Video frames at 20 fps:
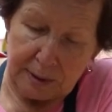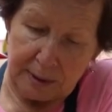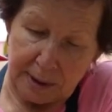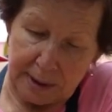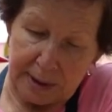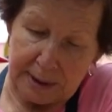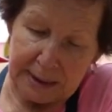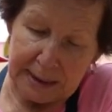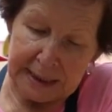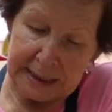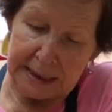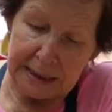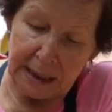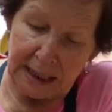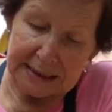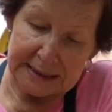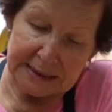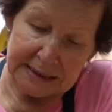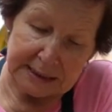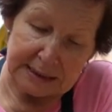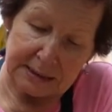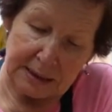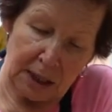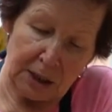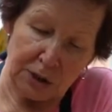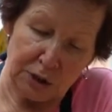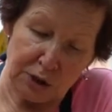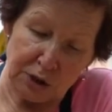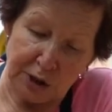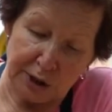And he likes a
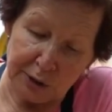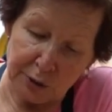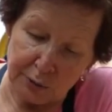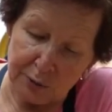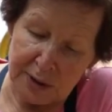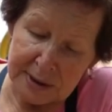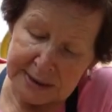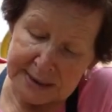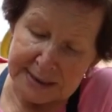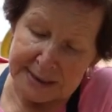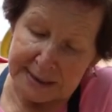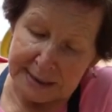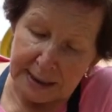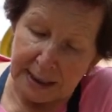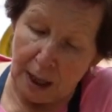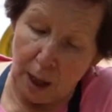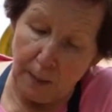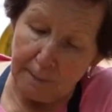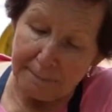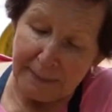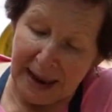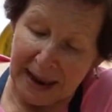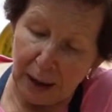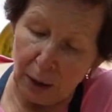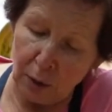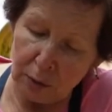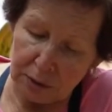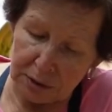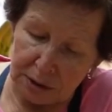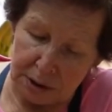generous
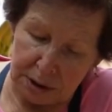amount.